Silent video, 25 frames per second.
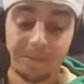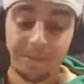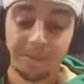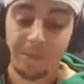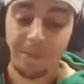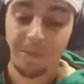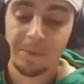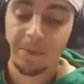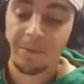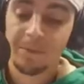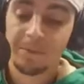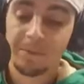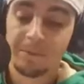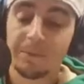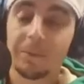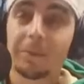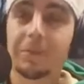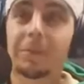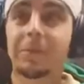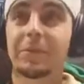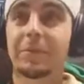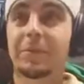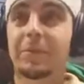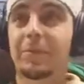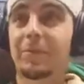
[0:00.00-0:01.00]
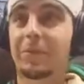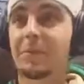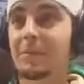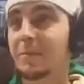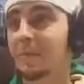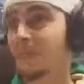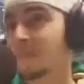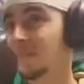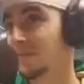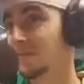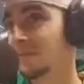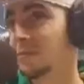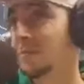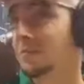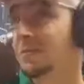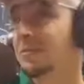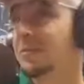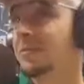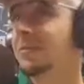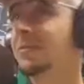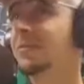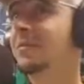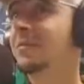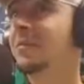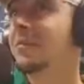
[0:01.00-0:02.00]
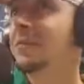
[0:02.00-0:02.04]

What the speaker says: It's unbelievable. I don't get